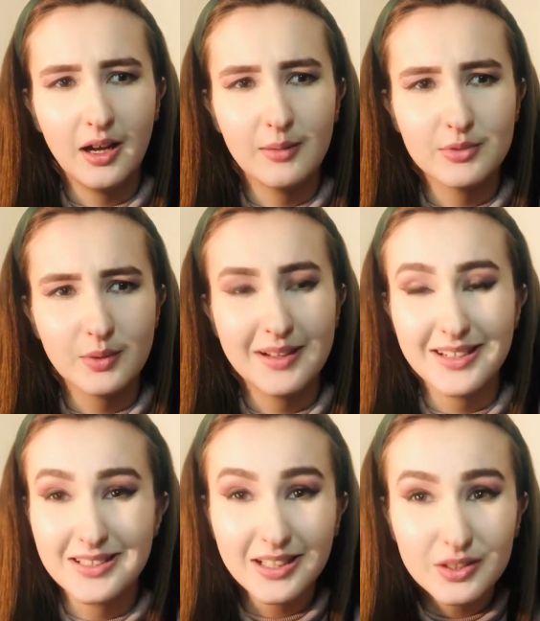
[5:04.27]
So I did
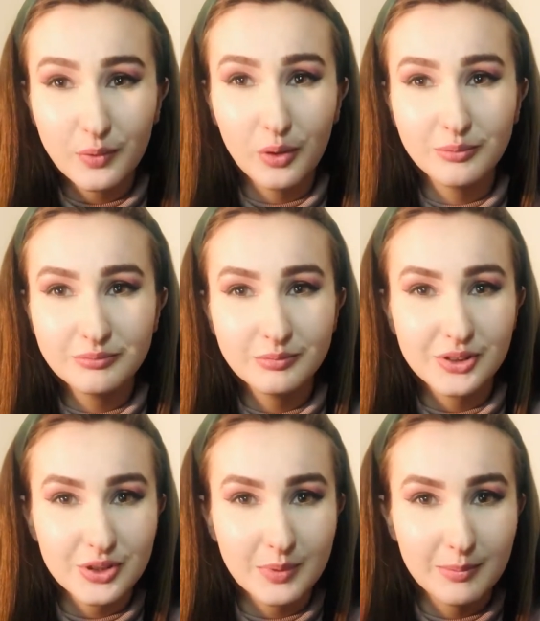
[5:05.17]
sixth form,
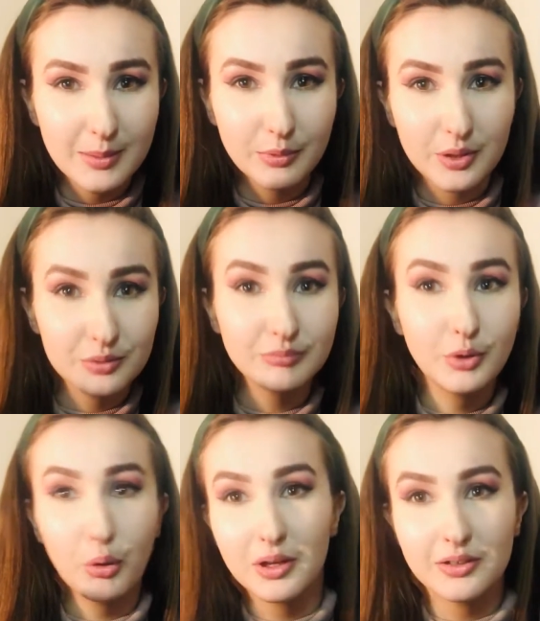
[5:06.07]
which is when people go to
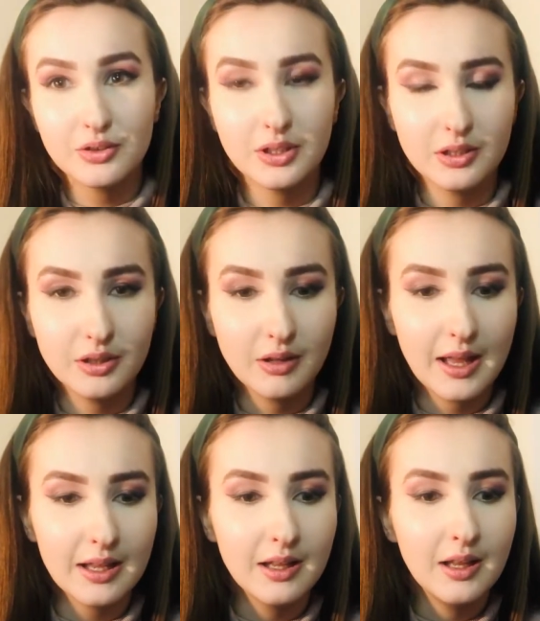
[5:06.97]
college in the
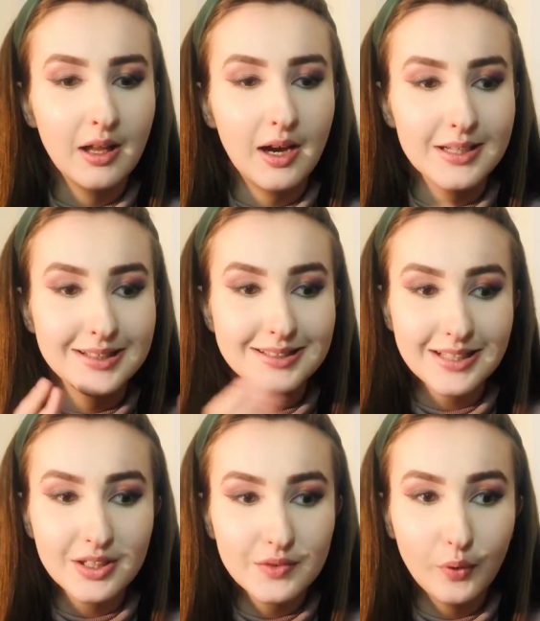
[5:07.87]
UK. I did
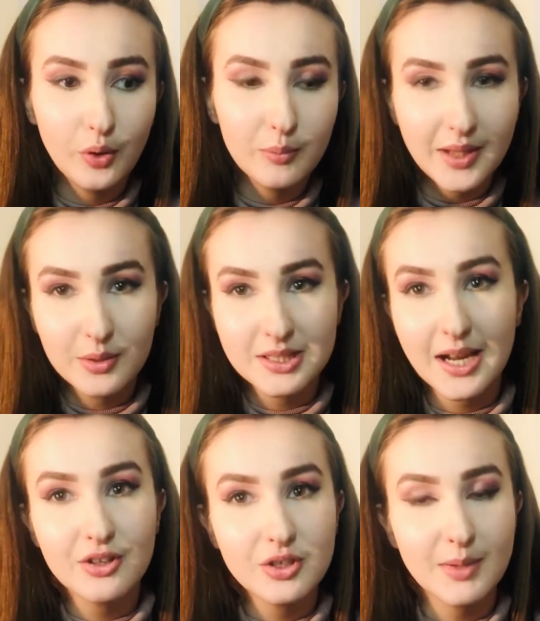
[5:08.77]
sixth form, that was
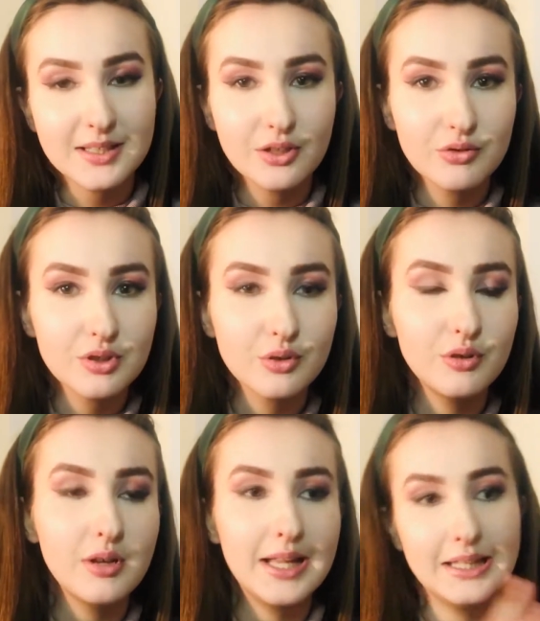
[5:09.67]
attached to my secondary
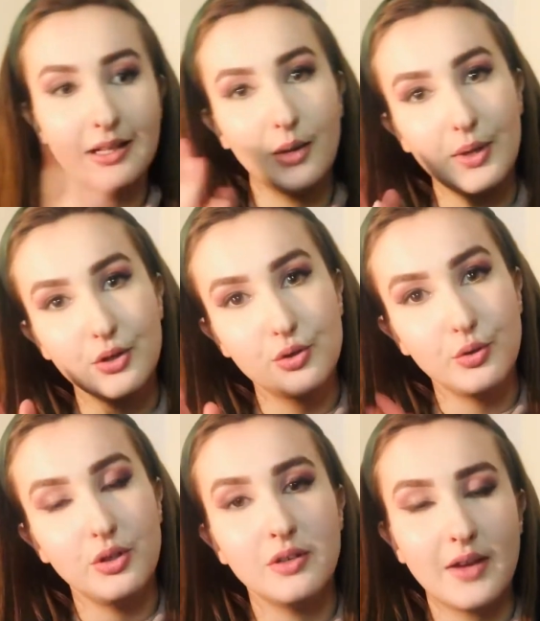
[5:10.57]
school, and then I went to
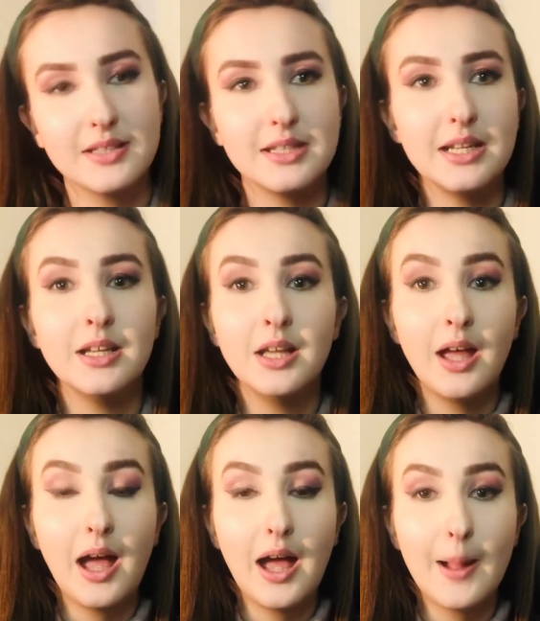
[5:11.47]
university,
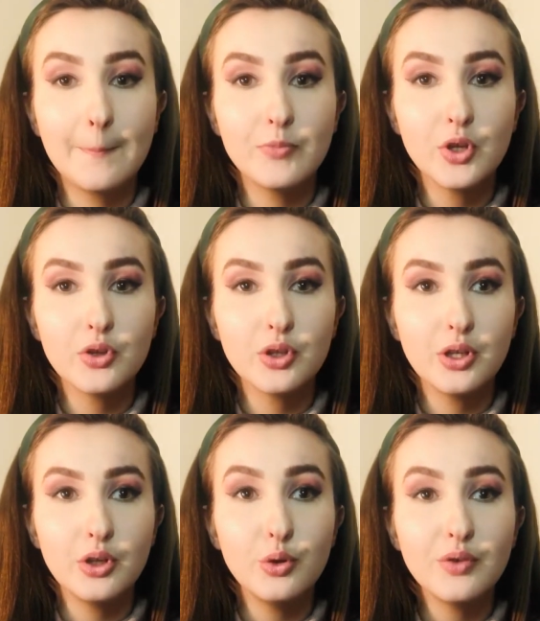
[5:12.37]
the
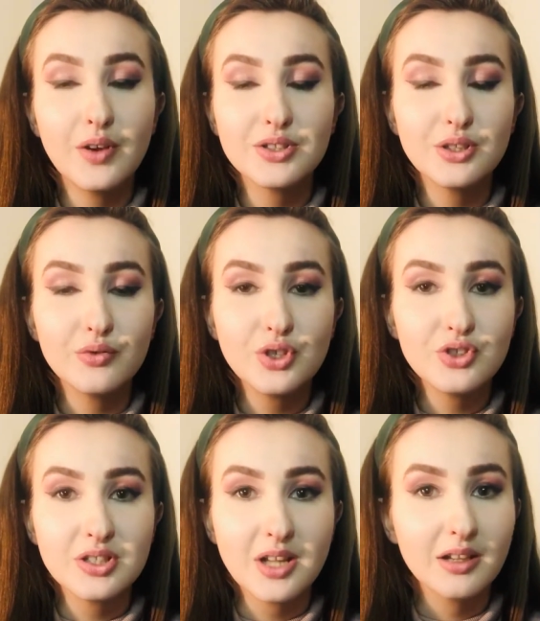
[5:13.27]
University of
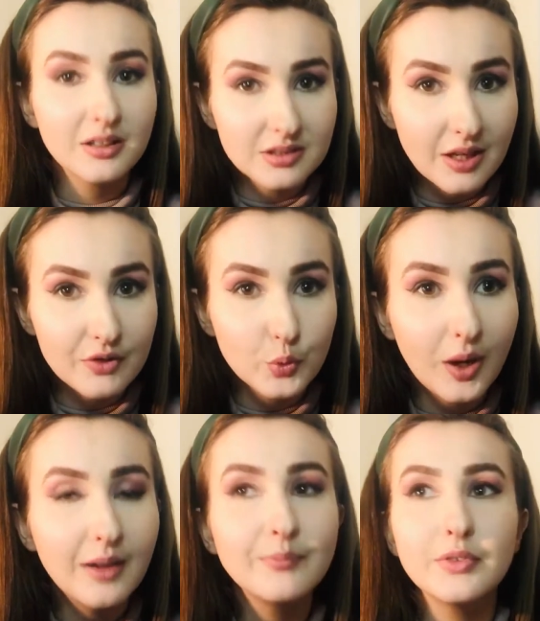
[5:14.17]
Chichester
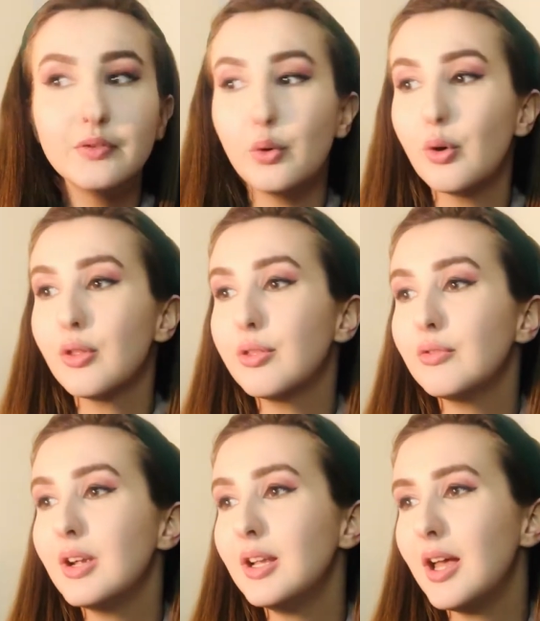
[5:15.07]
Conservatoire, for
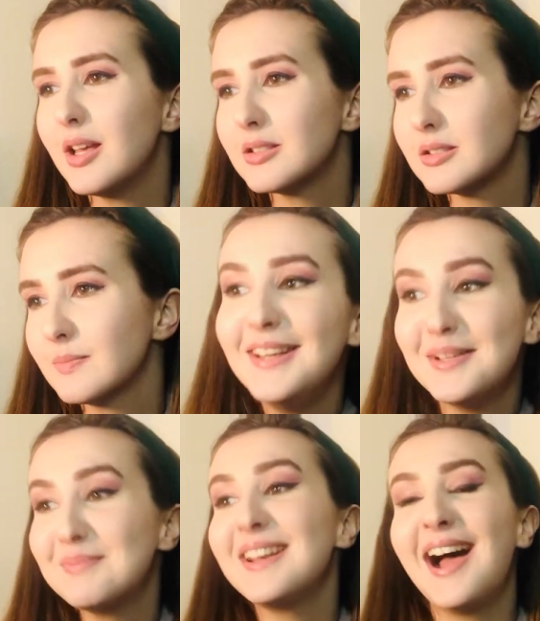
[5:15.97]
3 years.
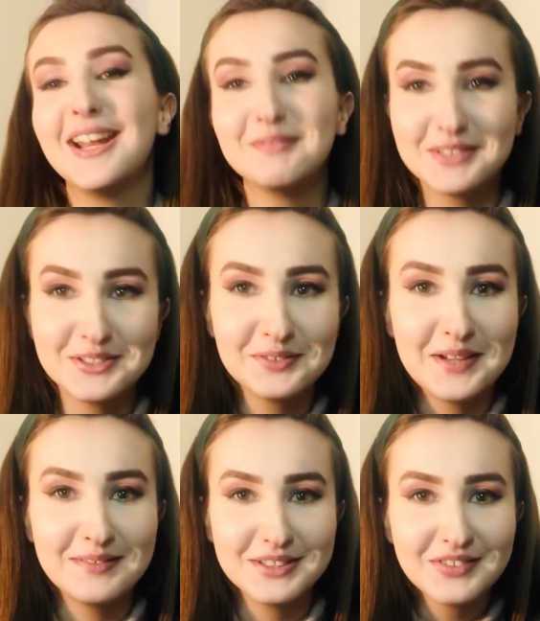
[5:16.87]
Number 9, what is your
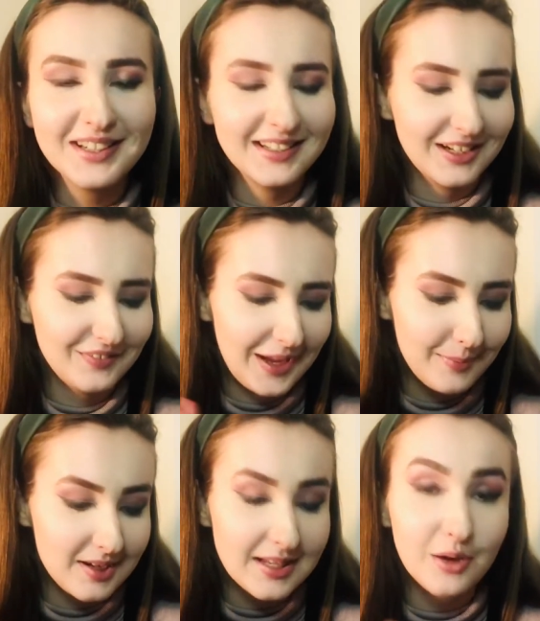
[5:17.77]
favourite drink? If that
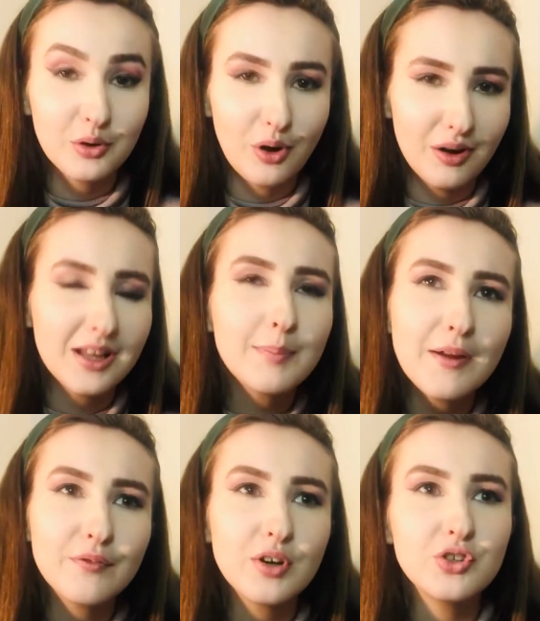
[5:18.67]
means alcoholic
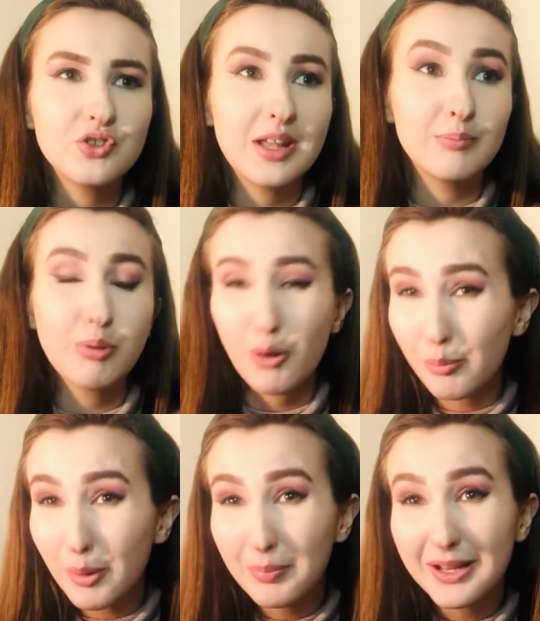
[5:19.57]
beverage, then
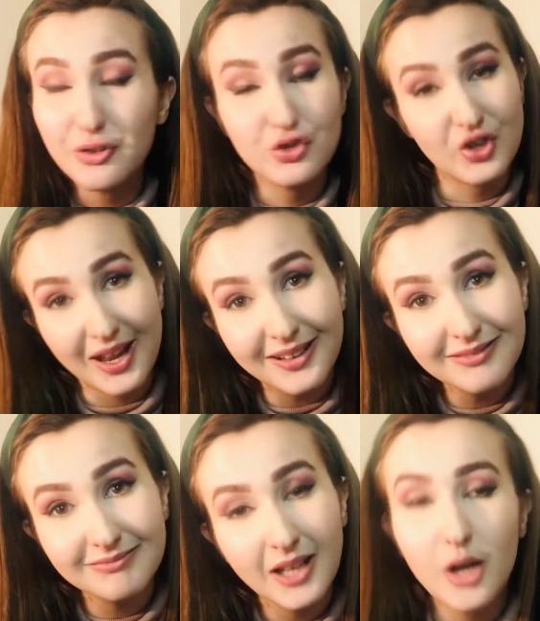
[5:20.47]
probably gin.
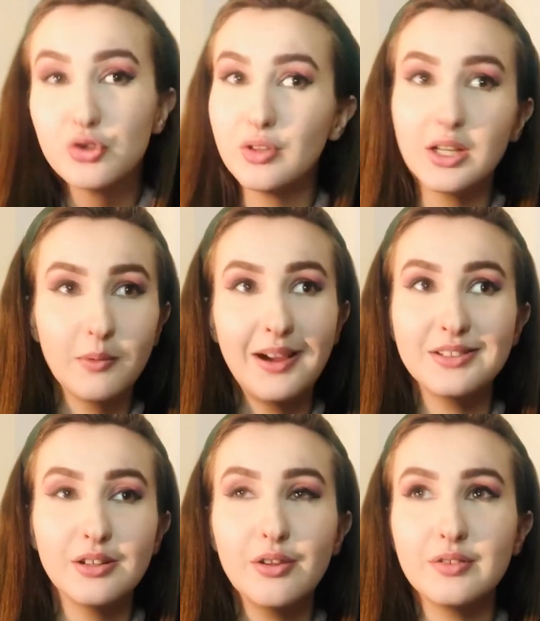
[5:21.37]
I'll drink quite
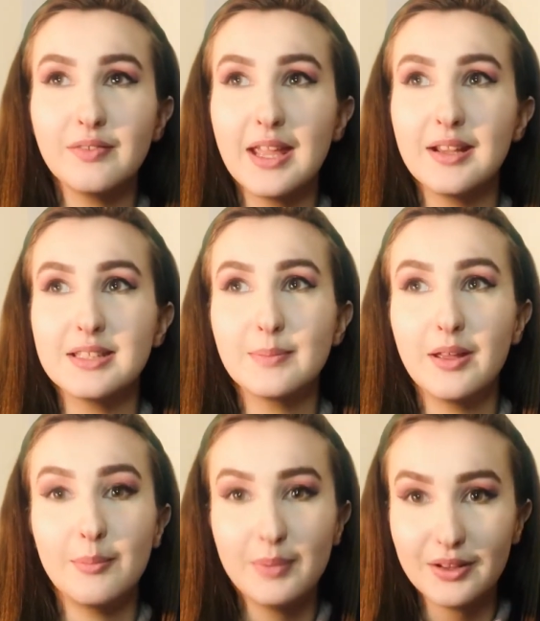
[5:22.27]
a lot of things,
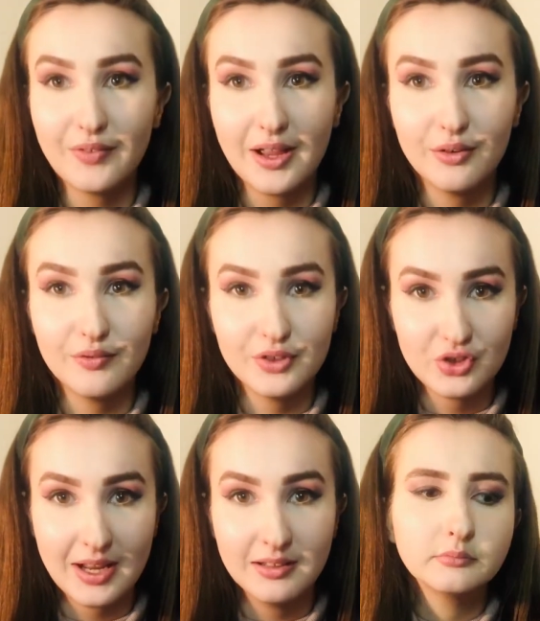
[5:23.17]
but big fan of the
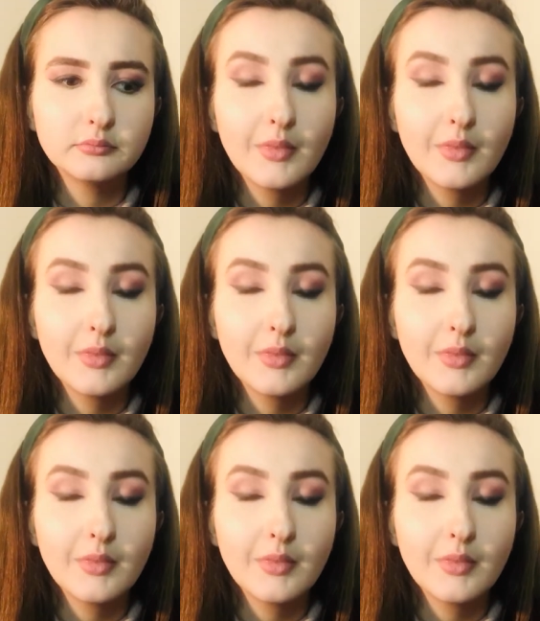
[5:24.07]
gin.